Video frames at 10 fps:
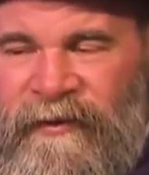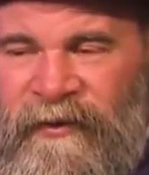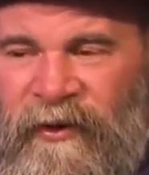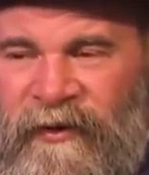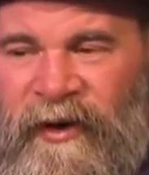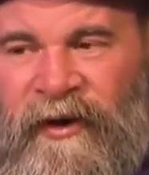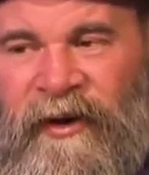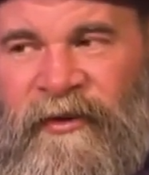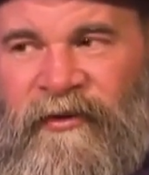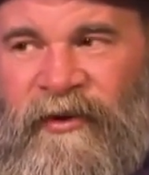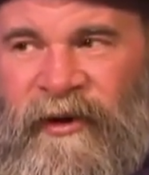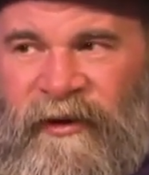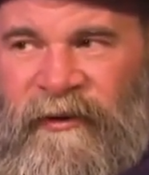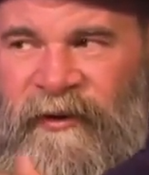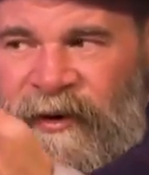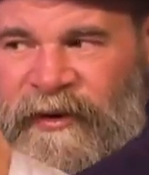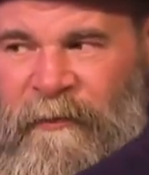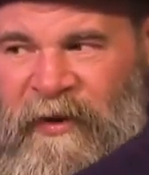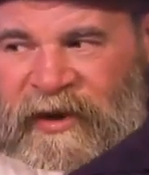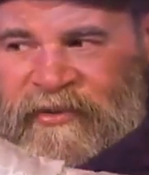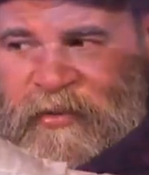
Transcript: and all that energy, and you got the bass